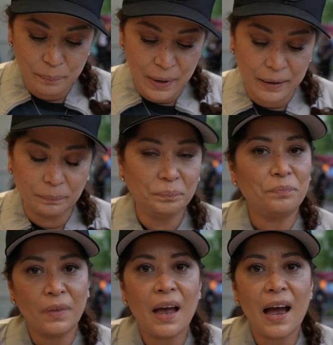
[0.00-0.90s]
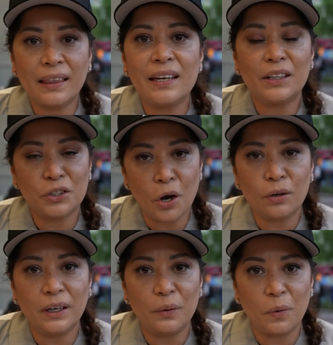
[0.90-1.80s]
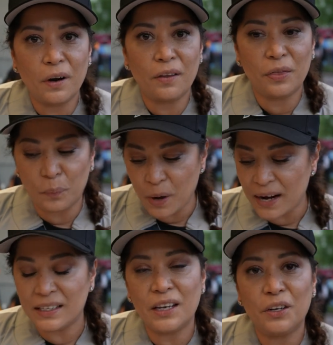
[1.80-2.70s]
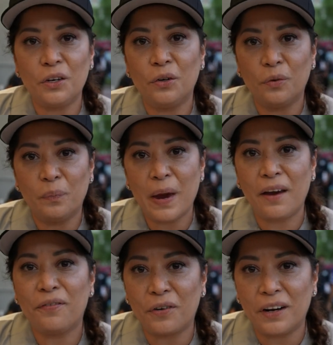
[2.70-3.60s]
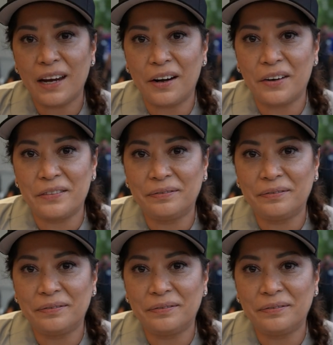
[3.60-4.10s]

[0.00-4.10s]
but I think it's totally worth the price that you pay for it here.